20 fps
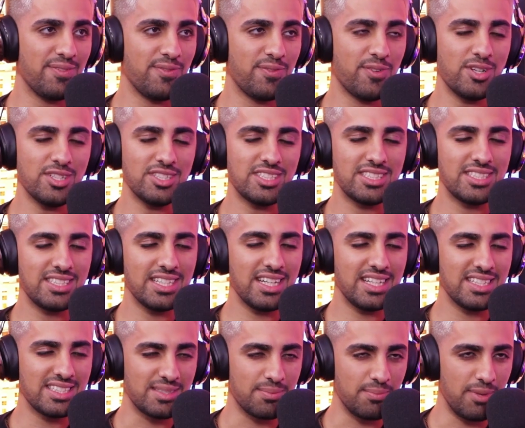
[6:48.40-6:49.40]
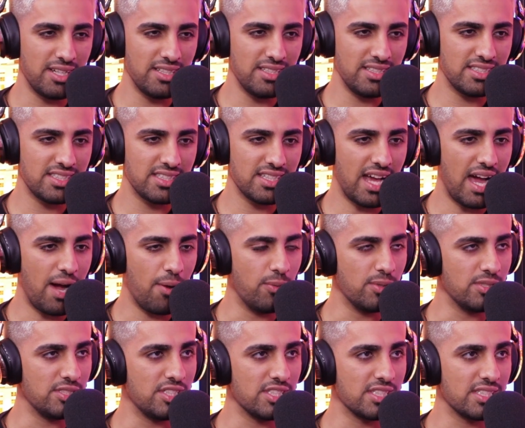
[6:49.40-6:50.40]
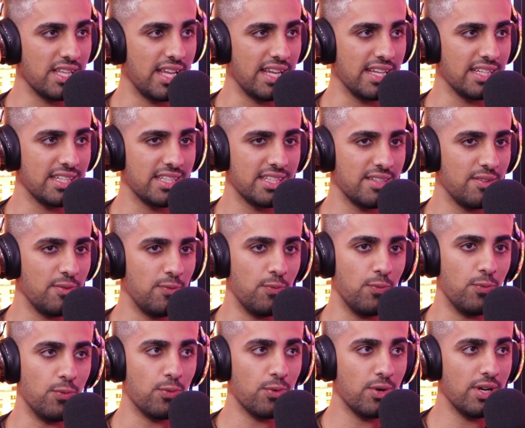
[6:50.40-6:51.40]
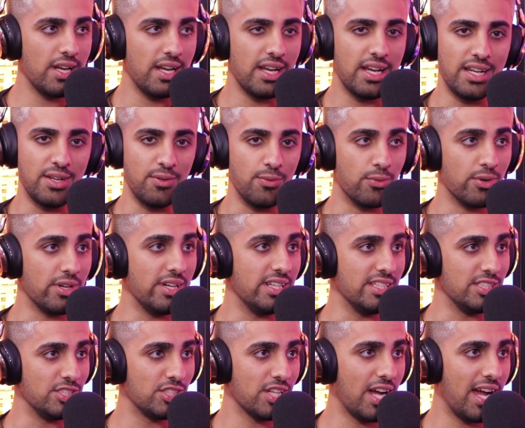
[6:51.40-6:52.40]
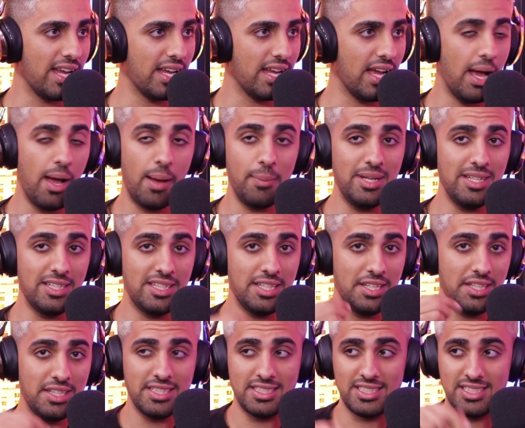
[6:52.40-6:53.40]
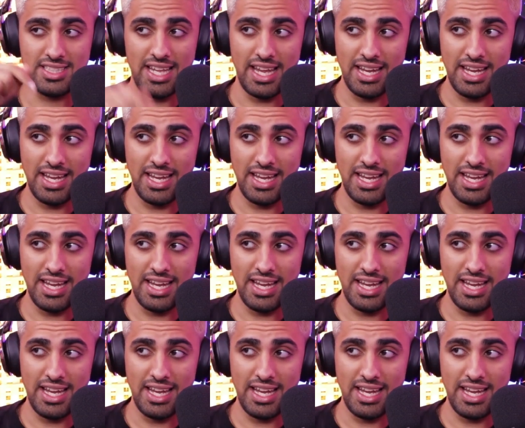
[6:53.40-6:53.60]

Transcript: the first 6 months, I was just, like, really, really shy. I mean, to this